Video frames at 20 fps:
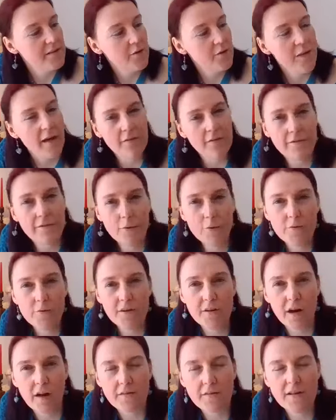So that
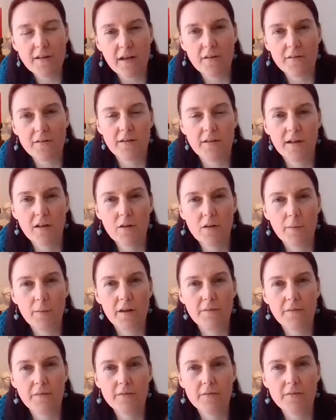photograph tells a little
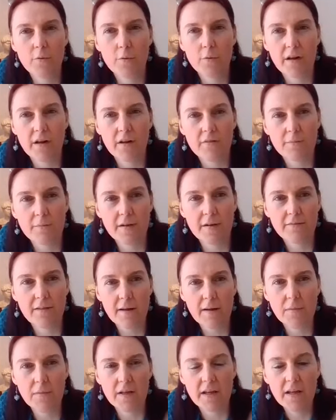bit of the story of my
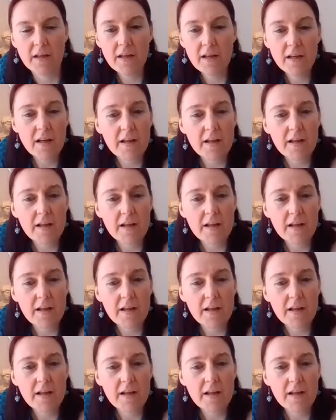family.